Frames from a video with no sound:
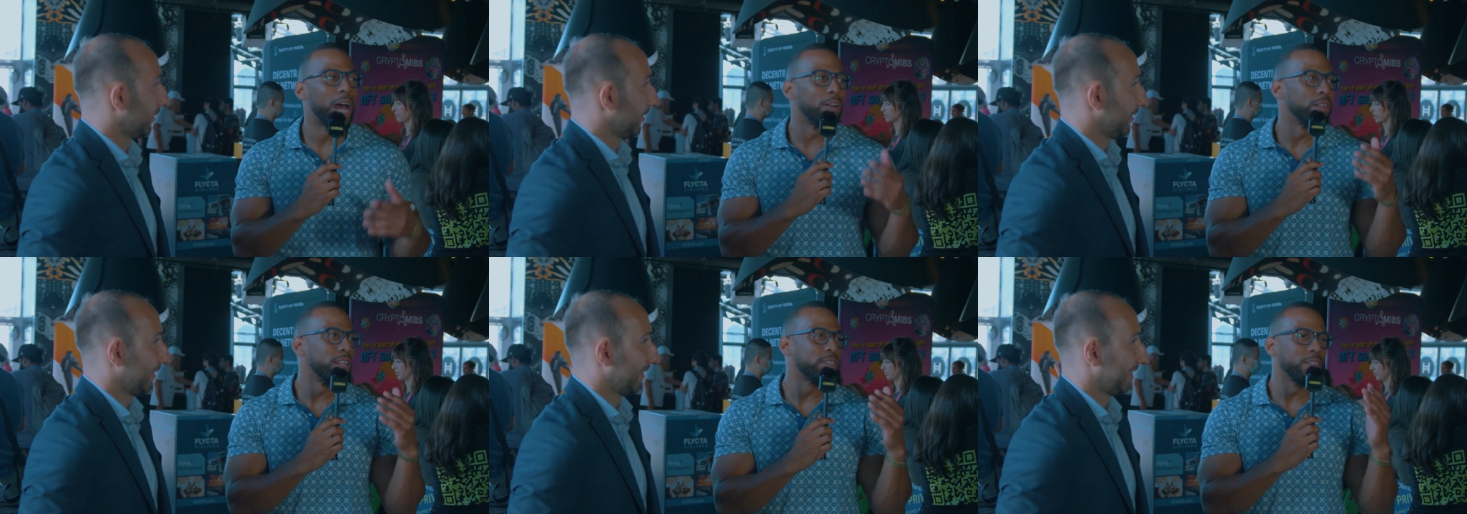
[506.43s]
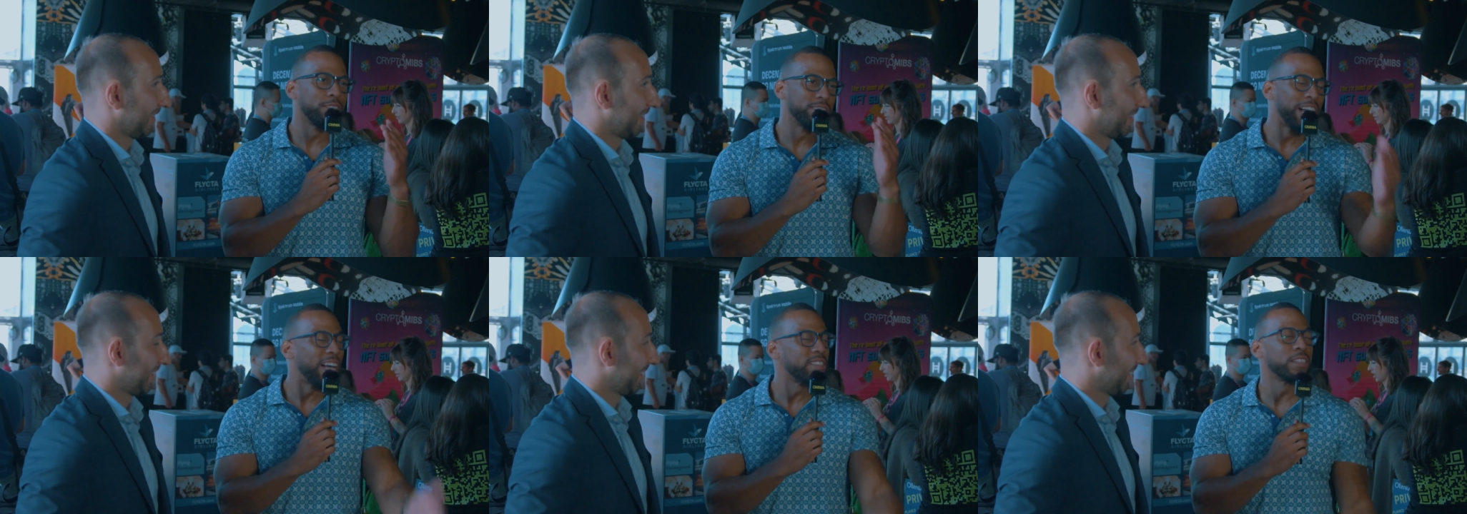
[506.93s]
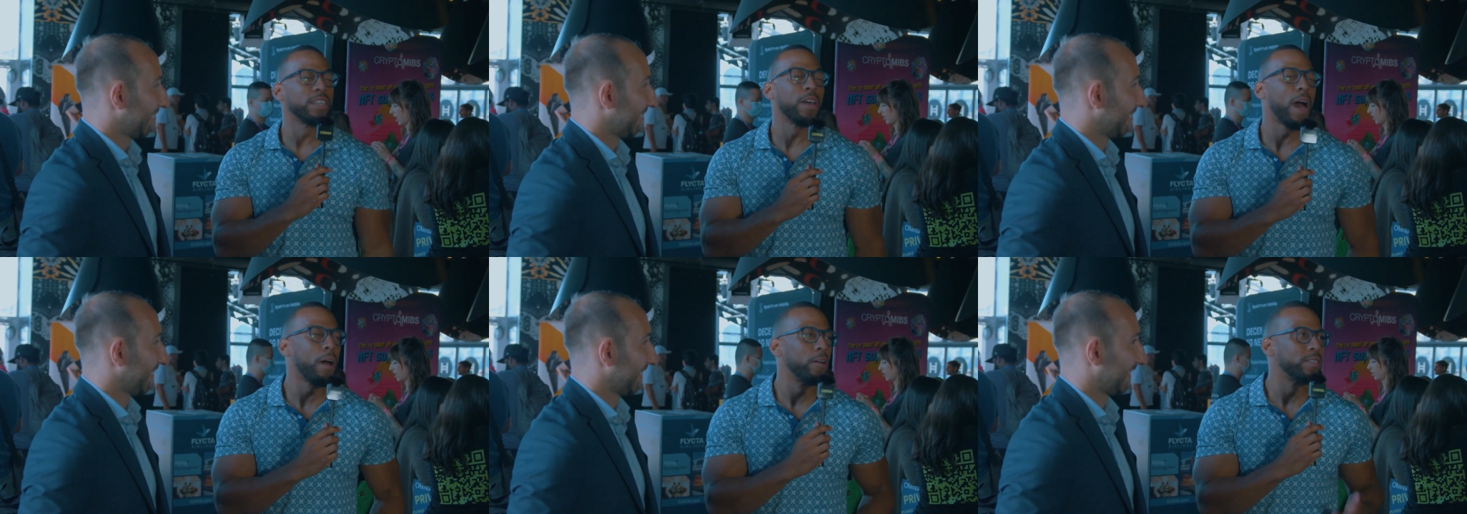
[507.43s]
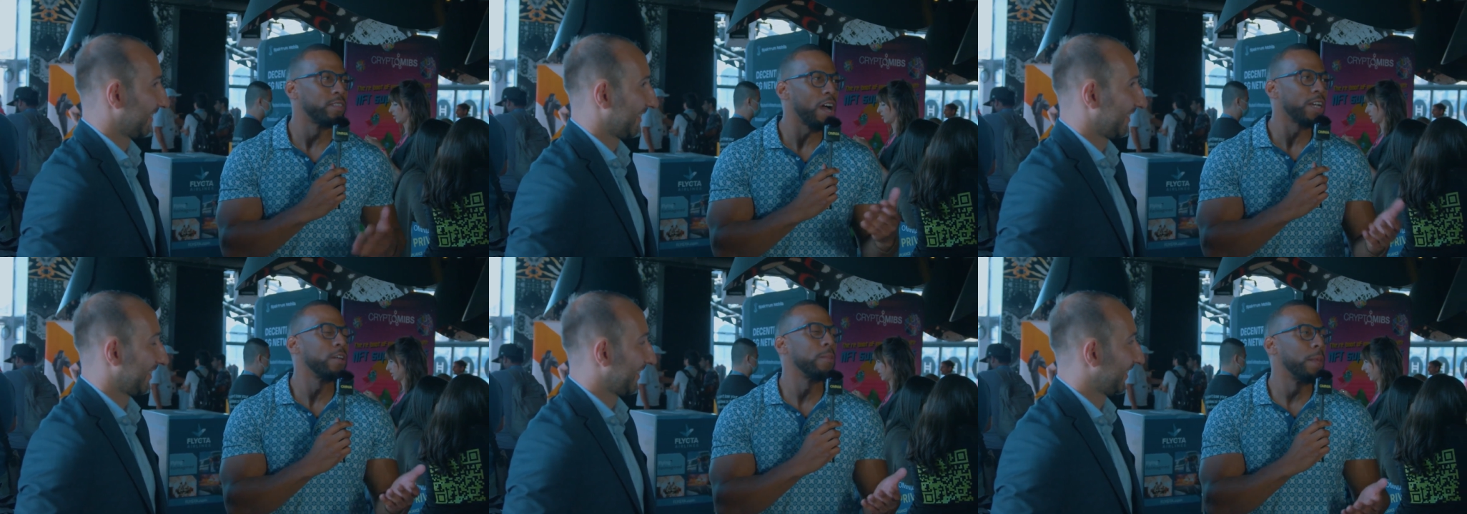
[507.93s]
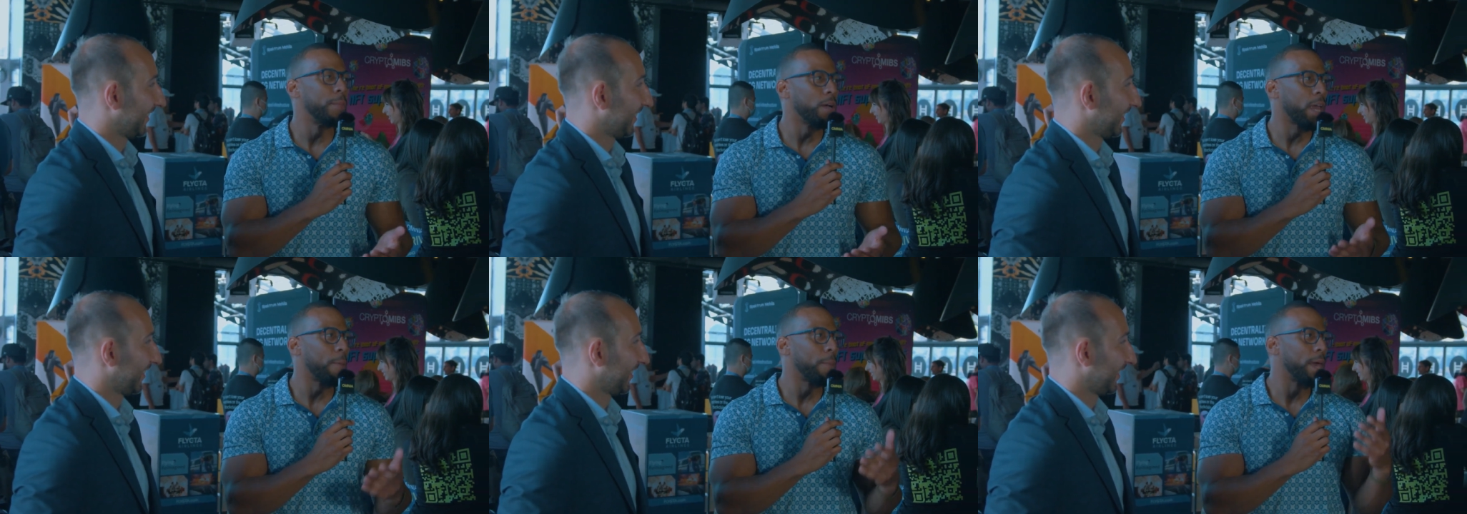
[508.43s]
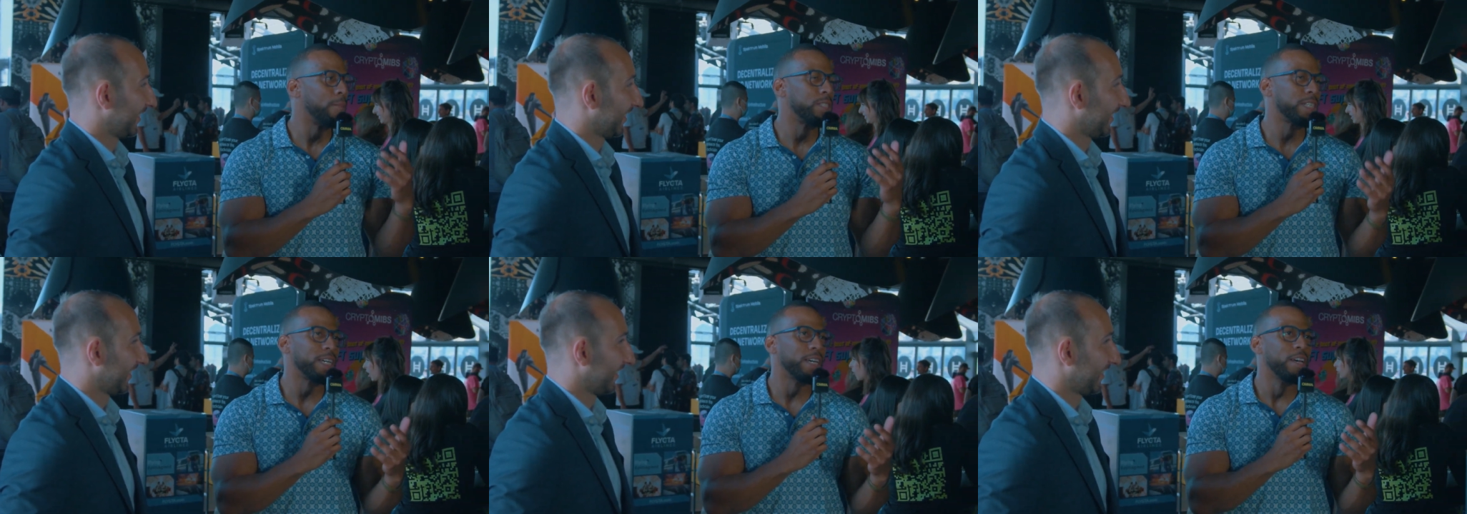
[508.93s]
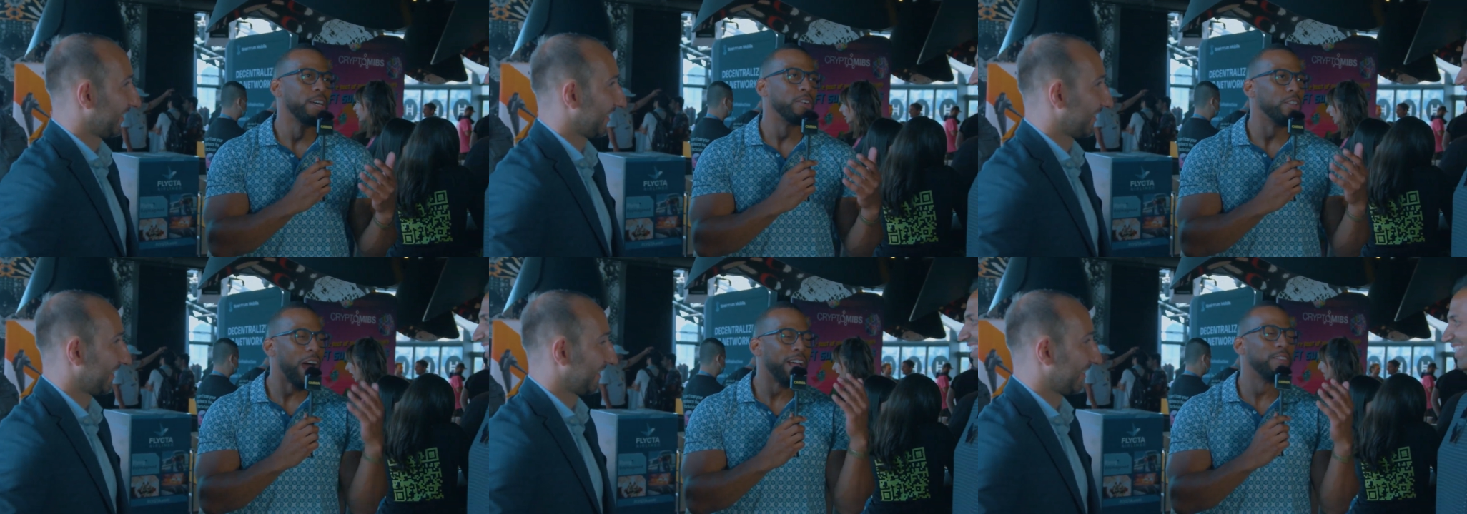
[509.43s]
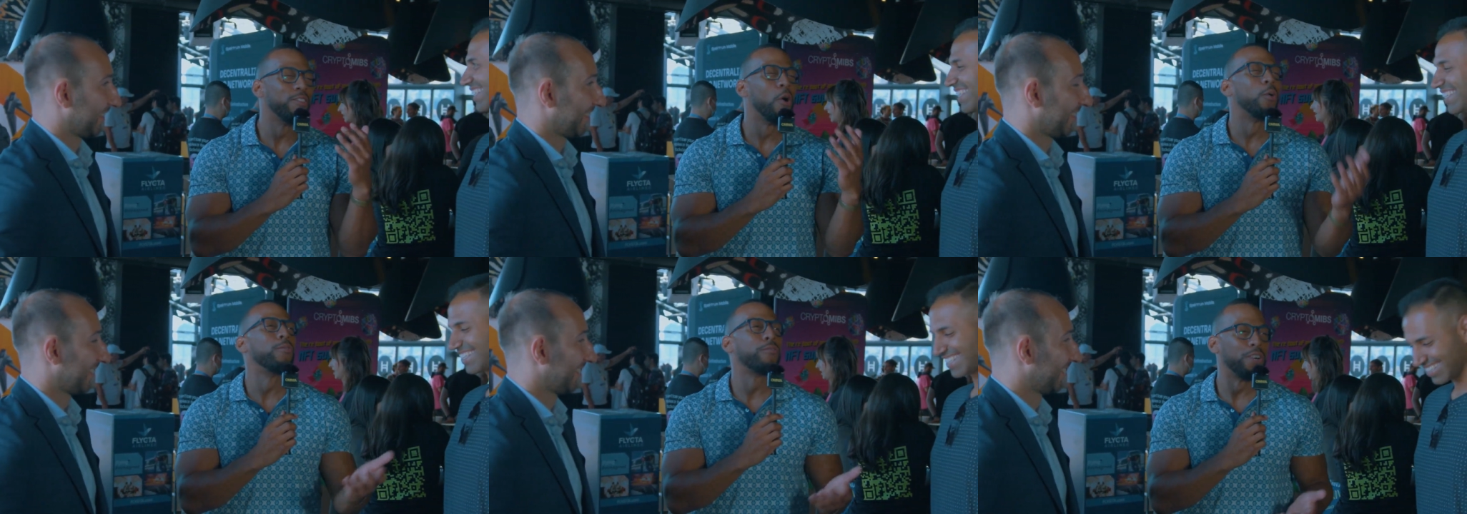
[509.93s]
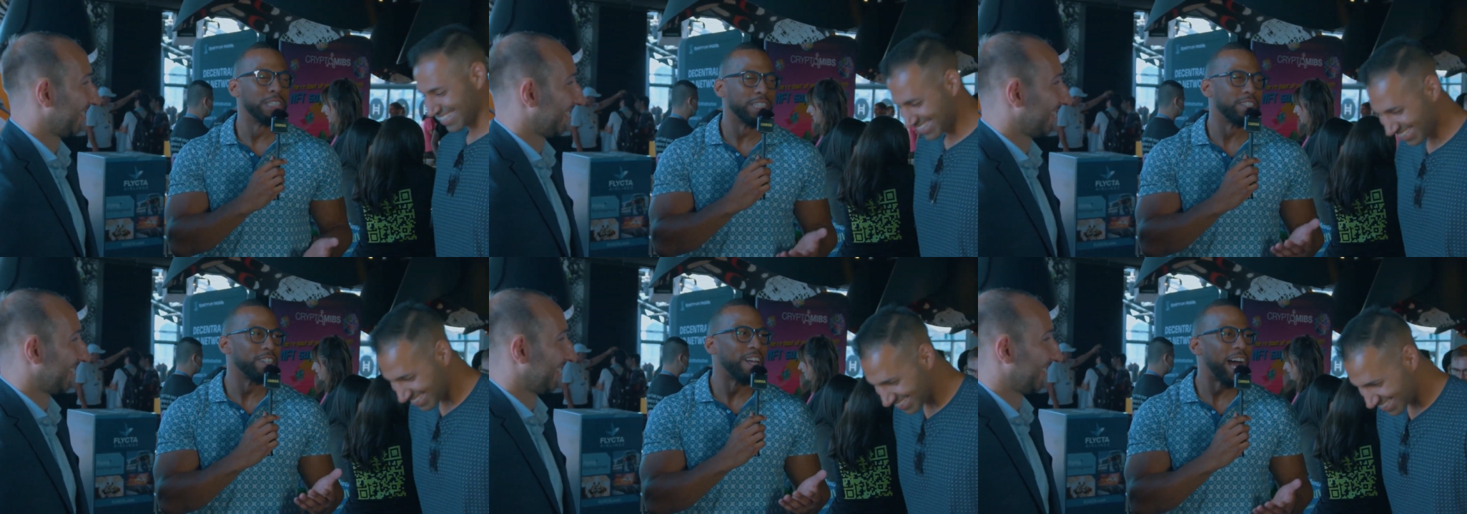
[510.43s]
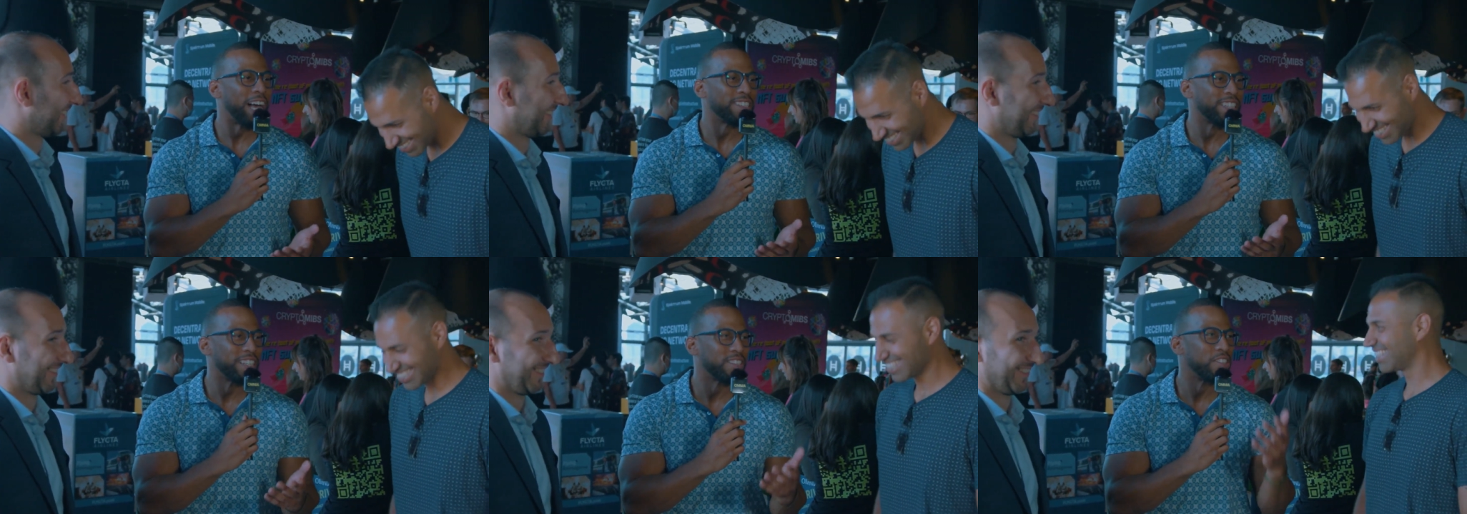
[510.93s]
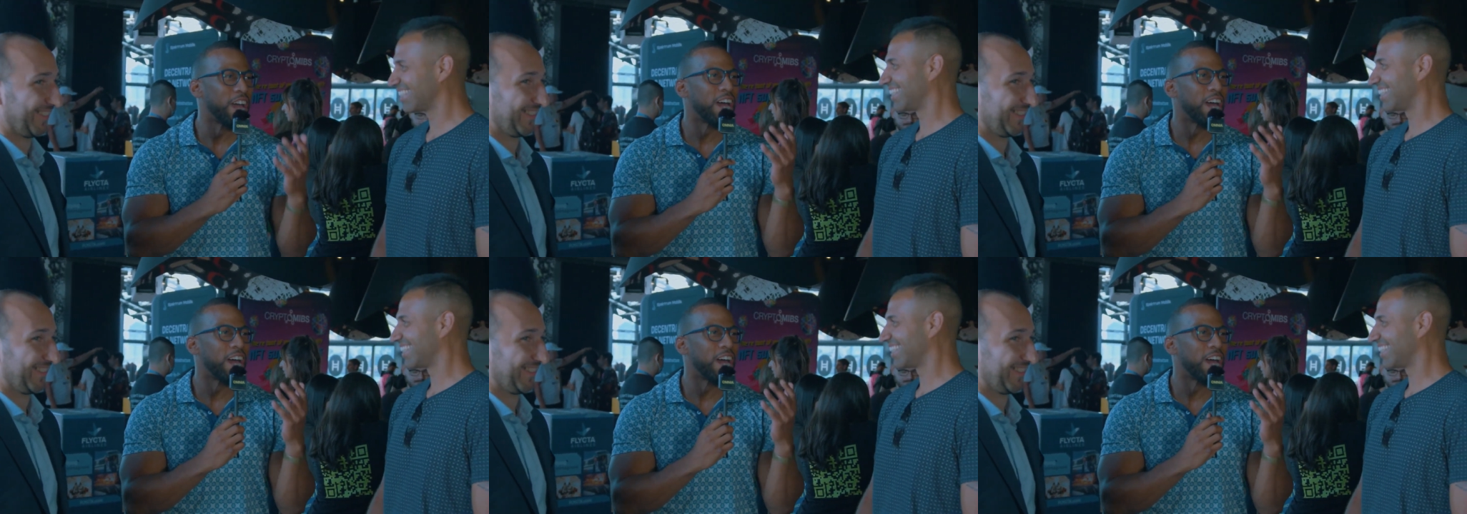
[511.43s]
Speaker 1: Now, let's lastly talk a little bit about KPMG. They're not known for digital assets. They're